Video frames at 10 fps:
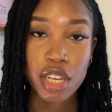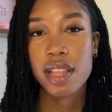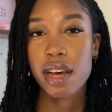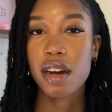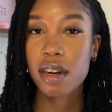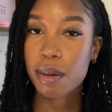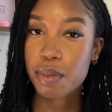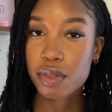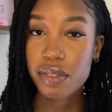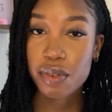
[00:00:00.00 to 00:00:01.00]
So there are a
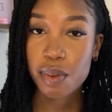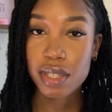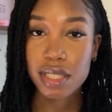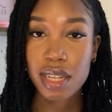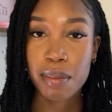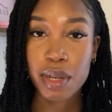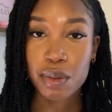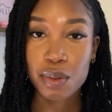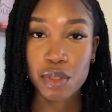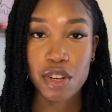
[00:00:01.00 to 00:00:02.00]
couple different ones that
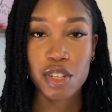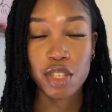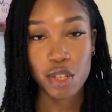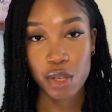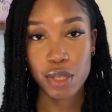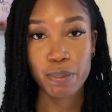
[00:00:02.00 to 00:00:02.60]
medical students use,